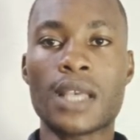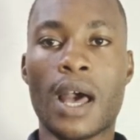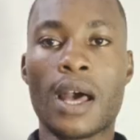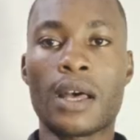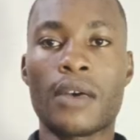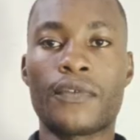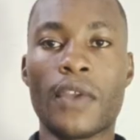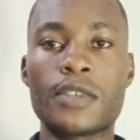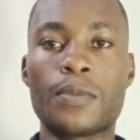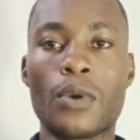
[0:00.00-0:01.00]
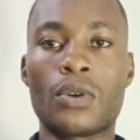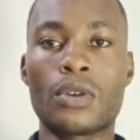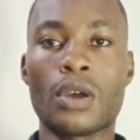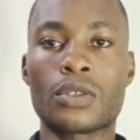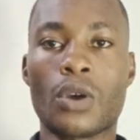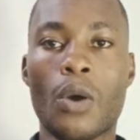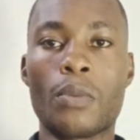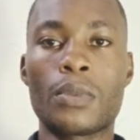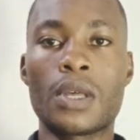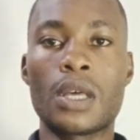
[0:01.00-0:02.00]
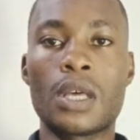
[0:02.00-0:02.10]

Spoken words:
are facebook.com.